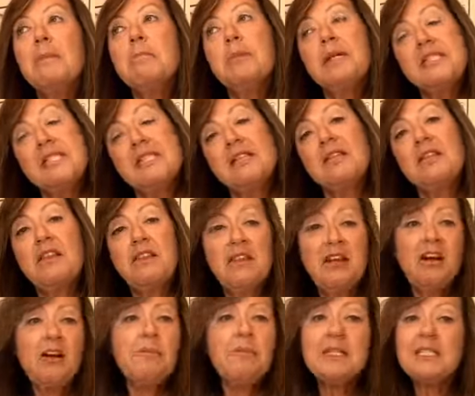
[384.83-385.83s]
but the
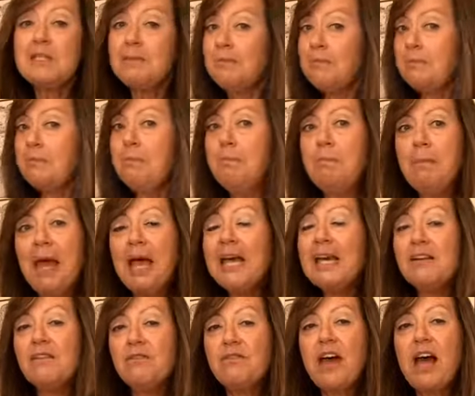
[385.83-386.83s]
therapist may,
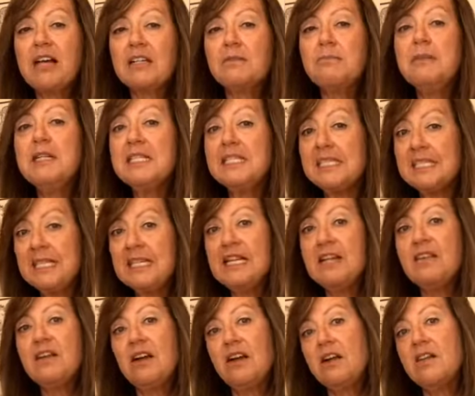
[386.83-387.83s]
in fact, be
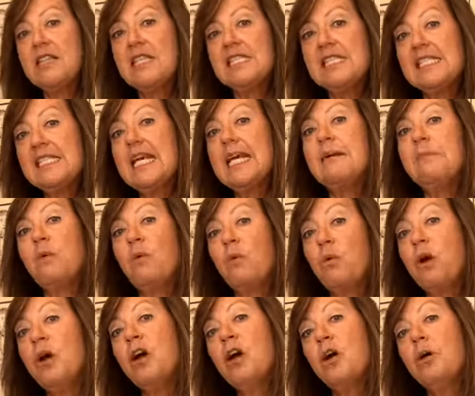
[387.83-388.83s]
sitting there in the same
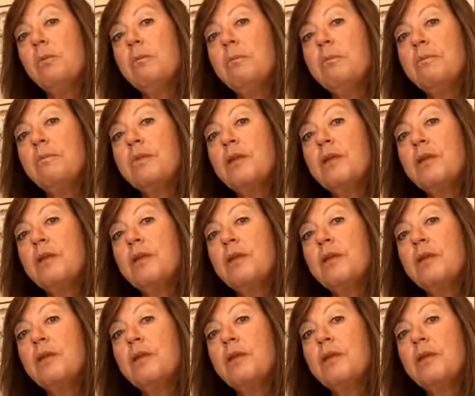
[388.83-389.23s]
room